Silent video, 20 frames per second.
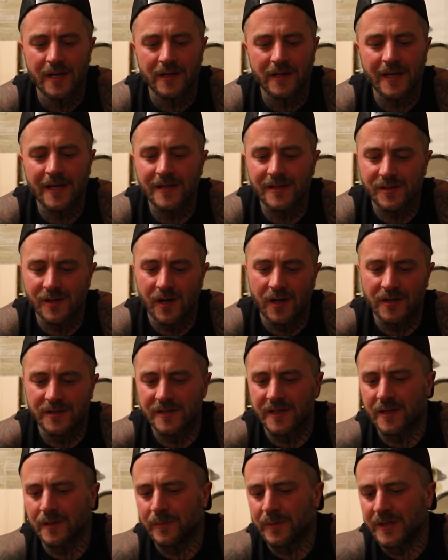get dogs
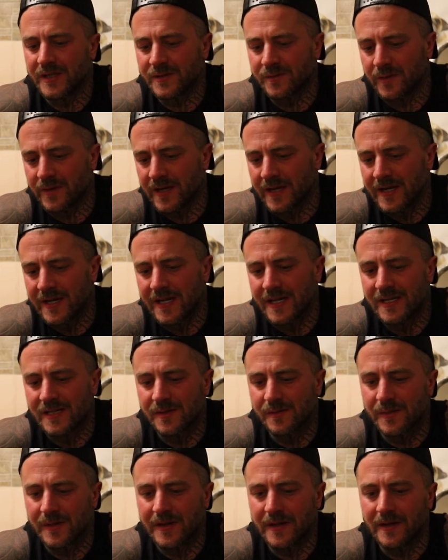in a place where they need
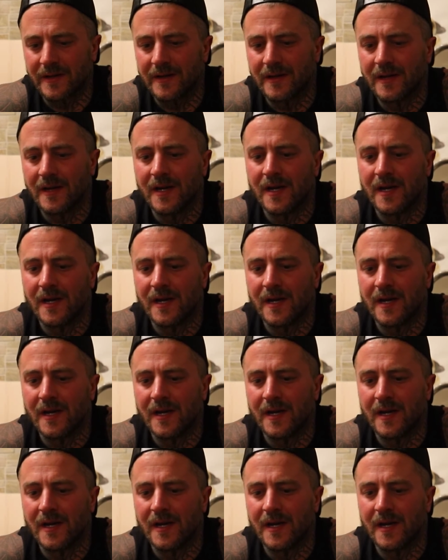to be,